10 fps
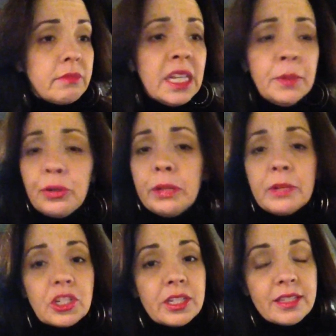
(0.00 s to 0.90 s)
and pretty
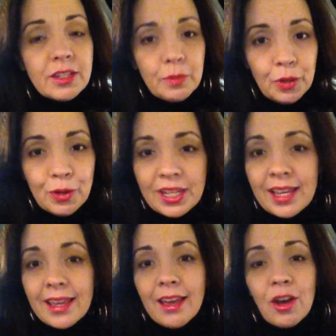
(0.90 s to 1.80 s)
much listened to
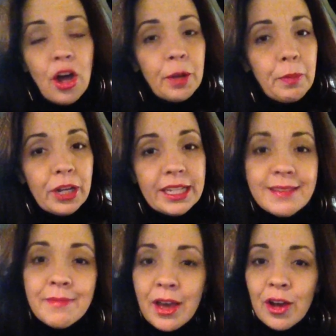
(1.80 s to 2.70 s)
music, caught up on
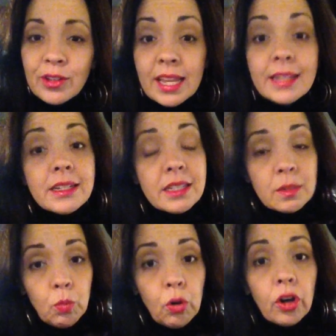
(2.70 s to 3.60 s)
emails, and did
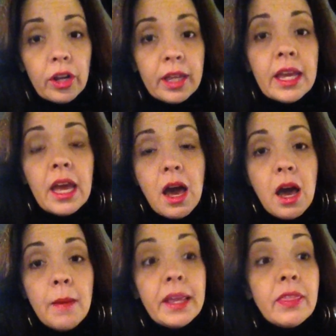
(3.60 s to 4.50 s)
some work
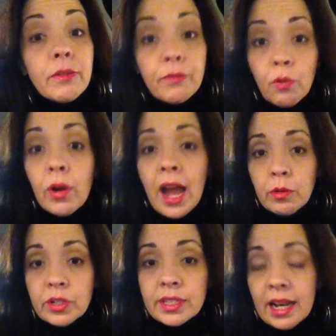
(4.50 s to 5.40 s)
in the 4
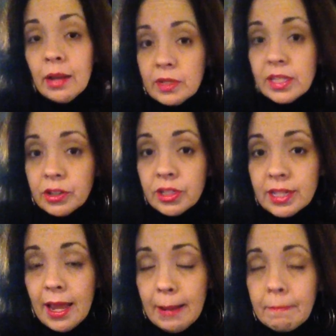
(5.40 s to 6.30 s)
hours that I was there
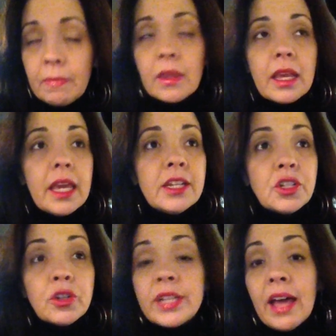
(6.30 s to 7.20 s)
today. It
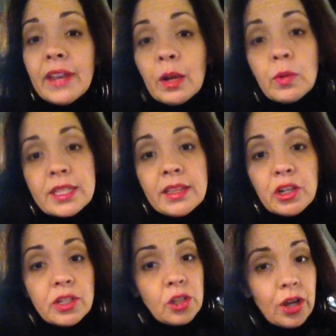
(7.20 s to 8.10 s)
turned out that I wasn't
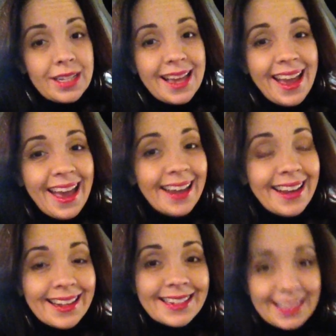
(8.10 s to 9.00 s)
there as long as I
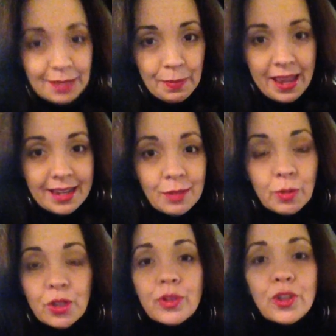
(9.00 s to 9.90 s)
had anticipated,
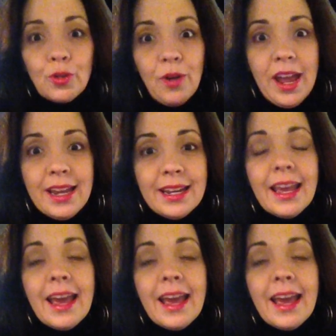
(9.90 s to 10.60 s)
which was great.